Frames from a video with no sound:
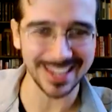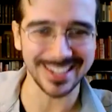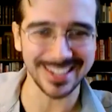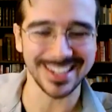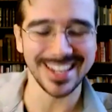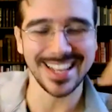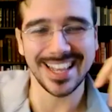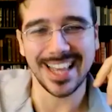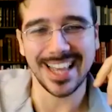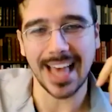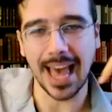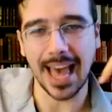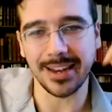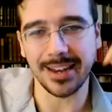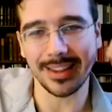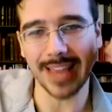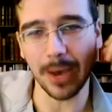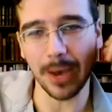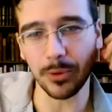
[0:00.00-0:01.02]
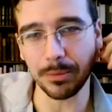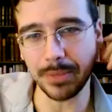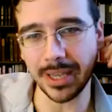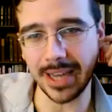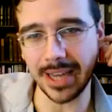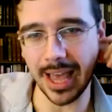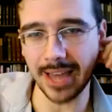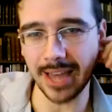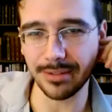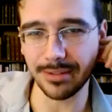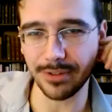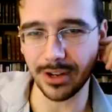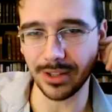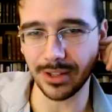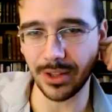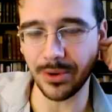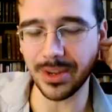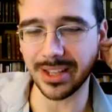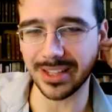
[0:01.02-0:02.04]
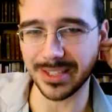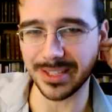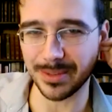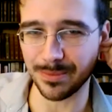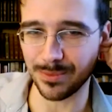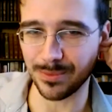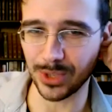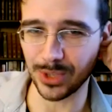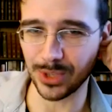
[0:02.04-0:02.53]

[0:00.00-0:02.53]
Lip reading: And that would be an end of colonialism,